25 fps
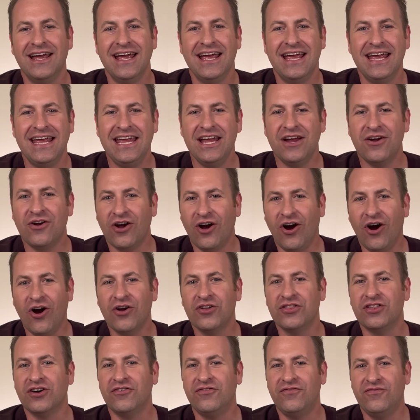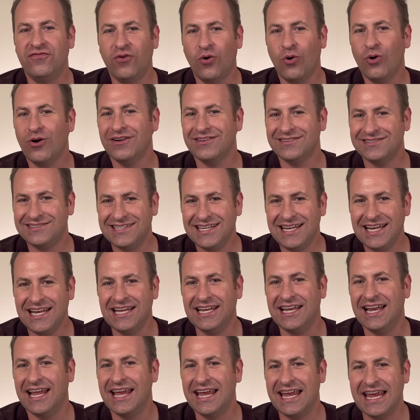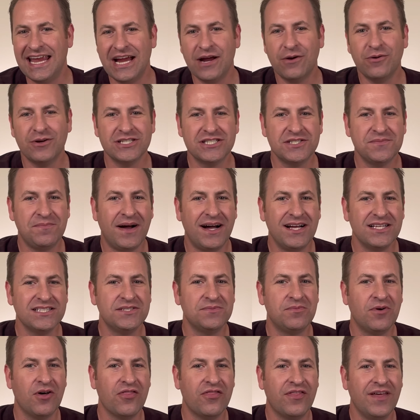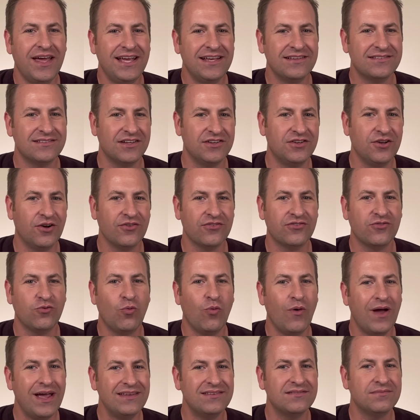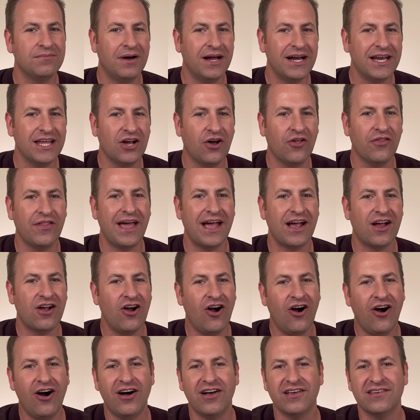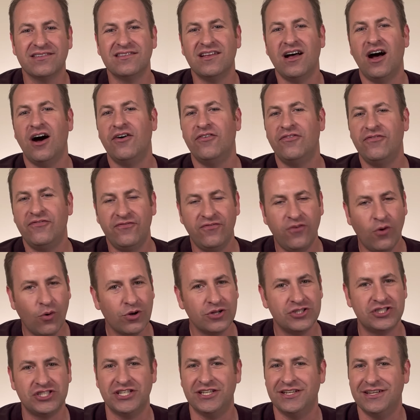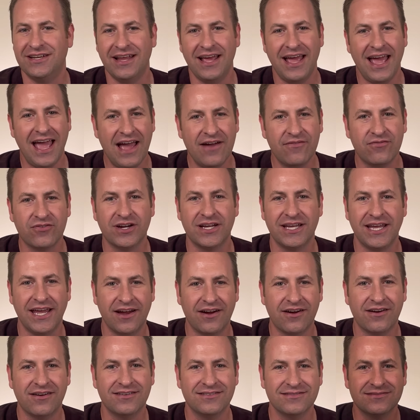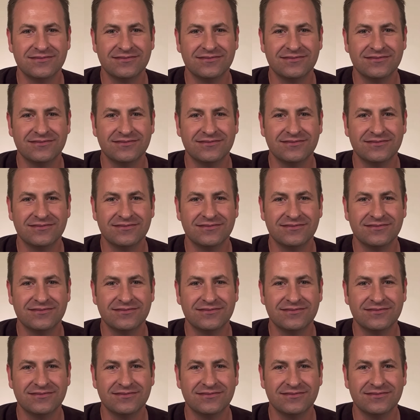here are the 14 irresponsible things adults waste money on that cost a fortune every year.